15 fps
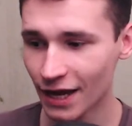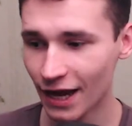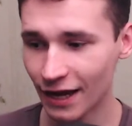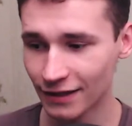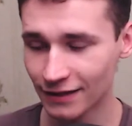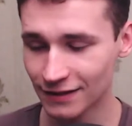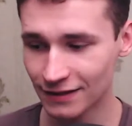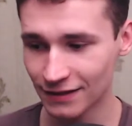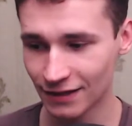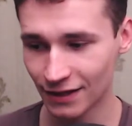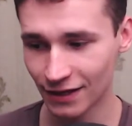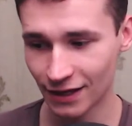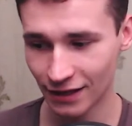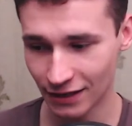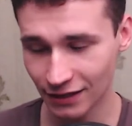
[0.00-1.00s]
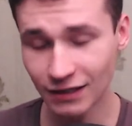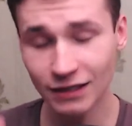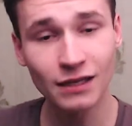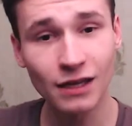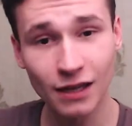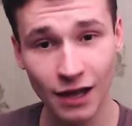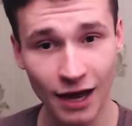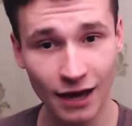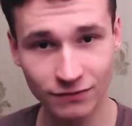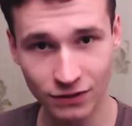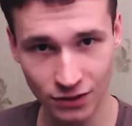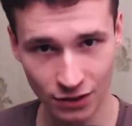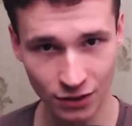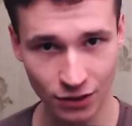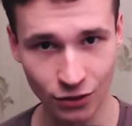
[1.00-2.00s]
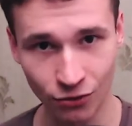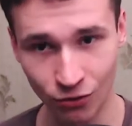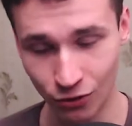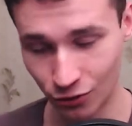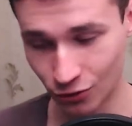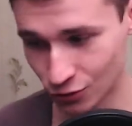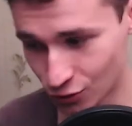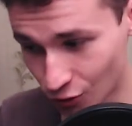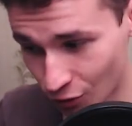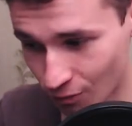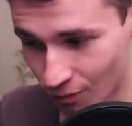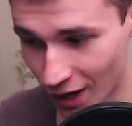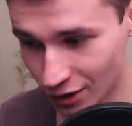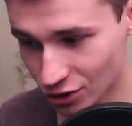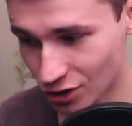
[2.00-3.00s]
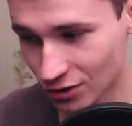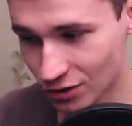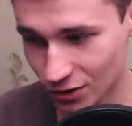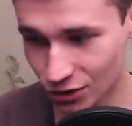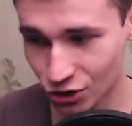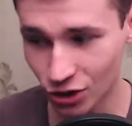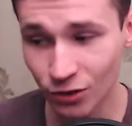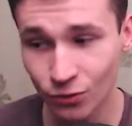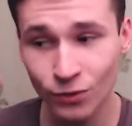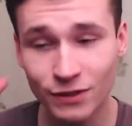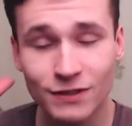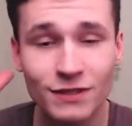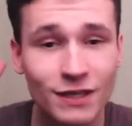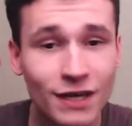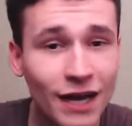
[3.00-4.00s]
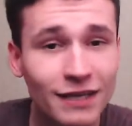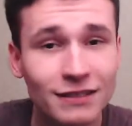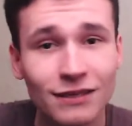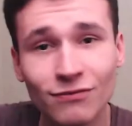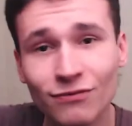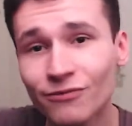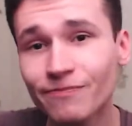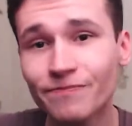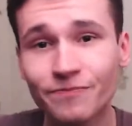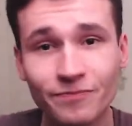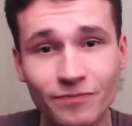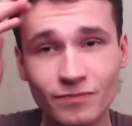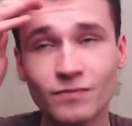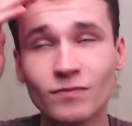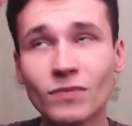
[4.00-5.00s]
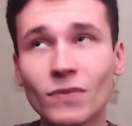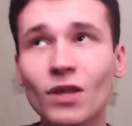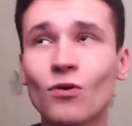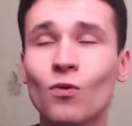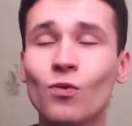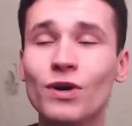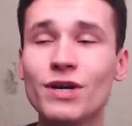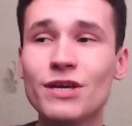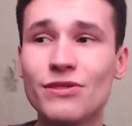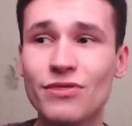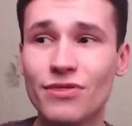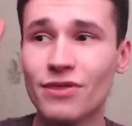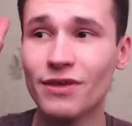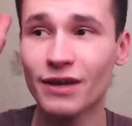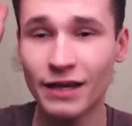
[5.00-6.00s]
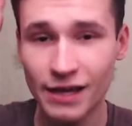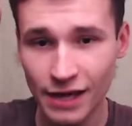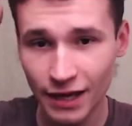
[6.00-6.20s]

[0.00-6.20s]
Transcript: and uh, he loved her so much, and she was kind of with uh,